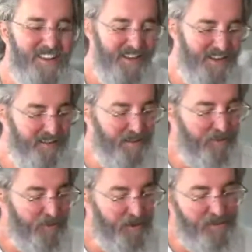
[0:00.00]
In the
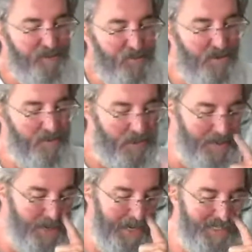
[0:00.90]
first one, we
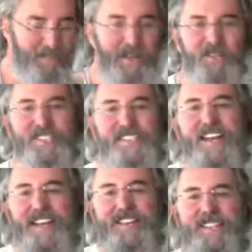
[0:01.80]
talked about
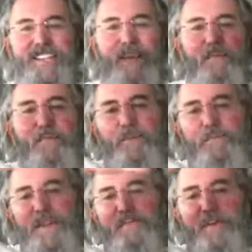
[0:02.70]
setting the table for
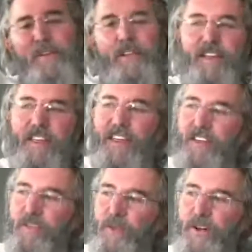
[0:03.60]
people
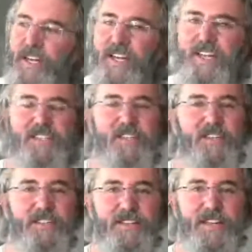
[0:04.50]
and organizing
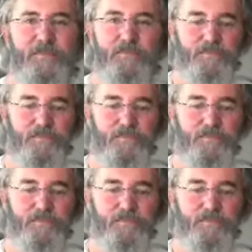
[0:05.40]
your team.